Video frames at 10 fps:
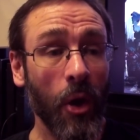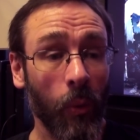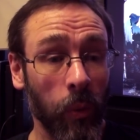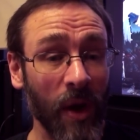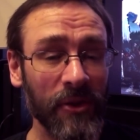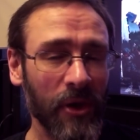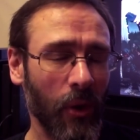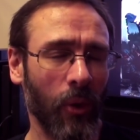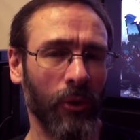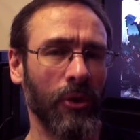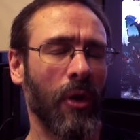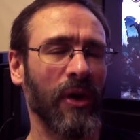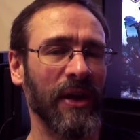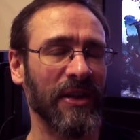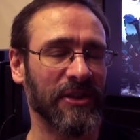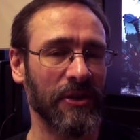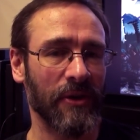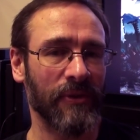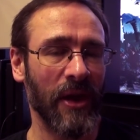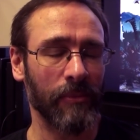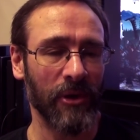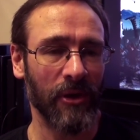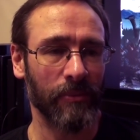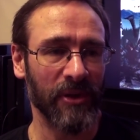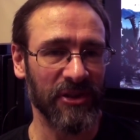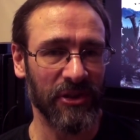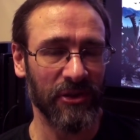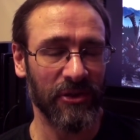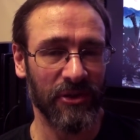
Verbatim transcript: Whether or not it served that purpose.